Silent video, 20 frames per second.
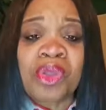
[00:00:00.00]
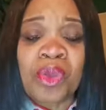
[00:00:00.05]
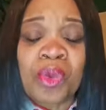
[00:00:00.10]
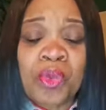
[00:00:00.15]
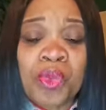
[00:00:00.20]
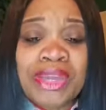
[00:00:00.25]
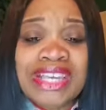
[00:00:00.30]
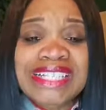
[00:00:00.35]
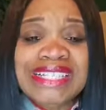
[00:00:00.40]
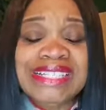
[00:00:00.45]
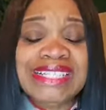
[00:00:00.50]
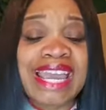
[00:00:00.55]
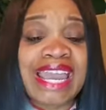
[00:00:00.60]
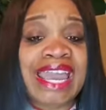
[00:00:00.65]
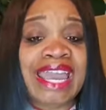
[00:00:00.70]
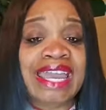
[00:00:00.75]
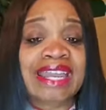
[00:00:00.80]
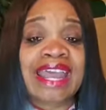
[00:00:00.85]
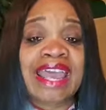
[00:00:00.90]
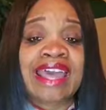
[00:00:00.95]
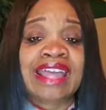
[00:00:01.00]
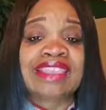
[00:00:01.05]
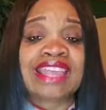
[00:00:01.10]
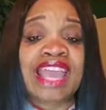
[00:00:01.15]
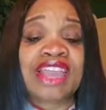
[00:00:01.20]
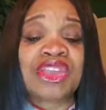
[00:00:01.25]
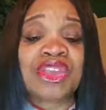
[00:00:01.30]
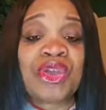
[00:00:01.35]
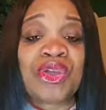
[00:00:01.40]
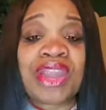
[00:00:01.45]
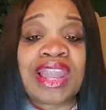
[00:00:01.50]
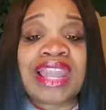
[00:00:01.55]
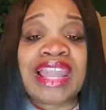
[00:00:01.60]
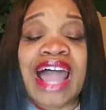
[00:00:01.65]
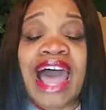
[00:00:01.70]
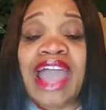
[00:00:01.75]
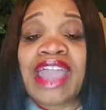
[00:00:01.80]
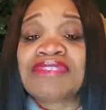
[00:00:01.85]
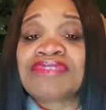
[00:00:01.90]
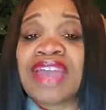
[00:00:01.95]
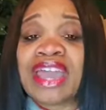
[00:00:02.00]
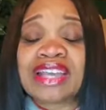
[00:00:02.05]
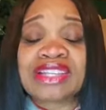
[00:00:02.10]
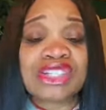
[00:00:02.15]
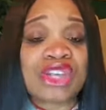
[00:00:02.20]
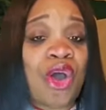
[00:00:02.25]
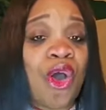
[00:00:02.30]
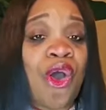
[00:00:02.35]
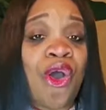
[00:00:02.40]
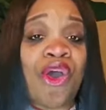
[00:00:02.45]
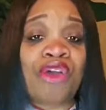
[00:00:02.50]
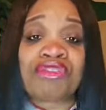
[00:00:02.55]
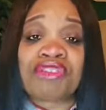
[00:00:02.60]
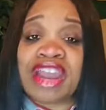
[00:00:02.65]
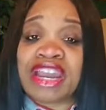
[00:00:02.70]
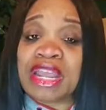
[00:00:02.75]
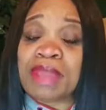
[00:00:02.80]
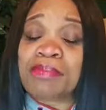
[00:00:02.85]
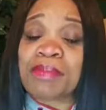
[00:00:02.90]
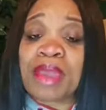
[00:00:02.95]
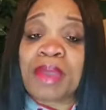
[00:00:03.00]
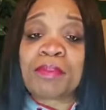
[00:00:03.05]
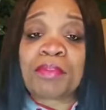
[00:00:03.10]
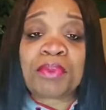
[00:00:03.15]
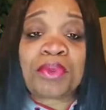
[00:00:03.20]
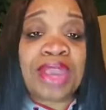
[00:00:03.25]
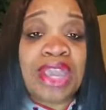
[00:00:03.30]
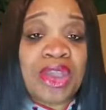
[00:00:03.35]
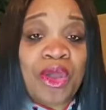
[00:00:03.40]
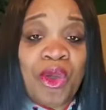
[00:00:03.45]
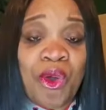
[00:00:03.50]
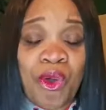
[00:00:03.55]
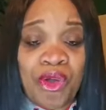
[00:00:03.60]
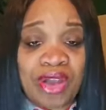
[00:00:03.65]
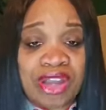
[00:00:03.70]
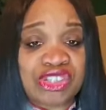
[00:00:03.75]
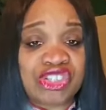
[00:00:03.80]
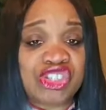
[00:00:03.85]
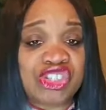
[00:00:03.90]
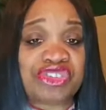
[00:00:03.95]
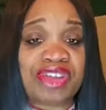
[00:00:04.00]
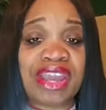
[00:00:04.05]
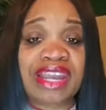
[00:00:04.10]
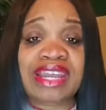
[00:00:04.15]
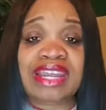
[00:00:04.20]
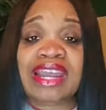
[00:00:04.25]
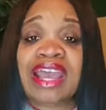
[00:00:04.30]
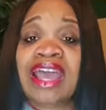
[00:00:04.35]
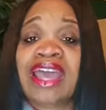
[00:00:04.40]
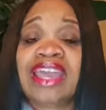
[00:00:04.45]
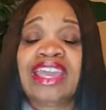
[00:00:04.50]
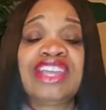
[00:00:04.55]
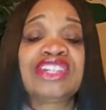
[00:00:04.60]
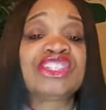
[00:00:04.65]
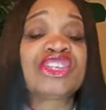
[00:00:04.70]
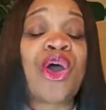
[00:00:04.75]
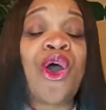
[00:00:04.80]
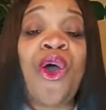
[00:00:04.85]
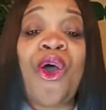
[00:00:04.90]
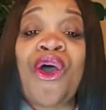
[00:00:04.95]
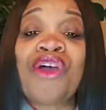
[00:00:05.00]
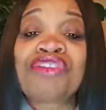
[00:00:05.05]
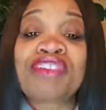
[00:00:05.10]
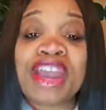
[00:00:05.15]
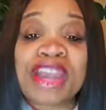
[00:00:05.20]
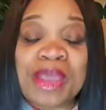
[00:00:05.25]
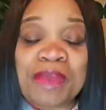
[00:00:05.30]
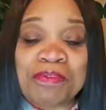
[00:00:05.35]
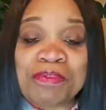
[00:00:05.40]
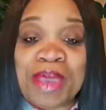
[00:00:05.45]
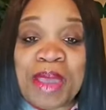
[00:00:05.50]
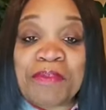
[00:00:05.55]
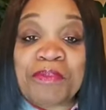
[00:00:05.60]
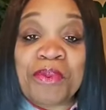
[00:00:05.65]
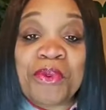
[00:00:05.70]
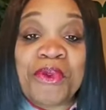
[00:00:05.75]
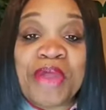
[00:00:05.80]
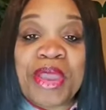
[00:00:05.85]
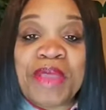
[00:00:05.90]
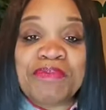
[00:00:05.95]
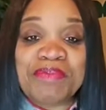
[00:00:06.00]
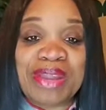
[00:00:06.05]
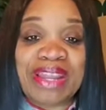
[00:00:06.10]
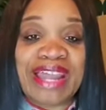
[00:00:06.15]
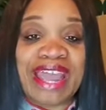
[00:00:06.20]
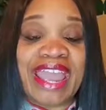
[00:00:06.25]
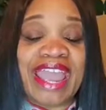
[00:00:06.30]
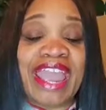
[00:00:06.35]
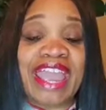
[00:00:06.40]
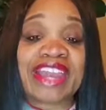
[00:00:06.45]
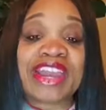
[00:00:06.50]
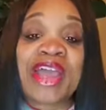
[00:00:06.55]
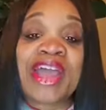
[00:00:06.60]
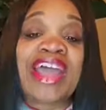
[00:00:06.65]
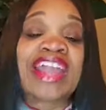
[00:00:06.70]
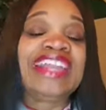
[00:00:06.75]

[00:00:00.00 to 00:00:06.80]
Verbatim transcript: we said that your life has already been pre orchestrated, it's already been pre planned.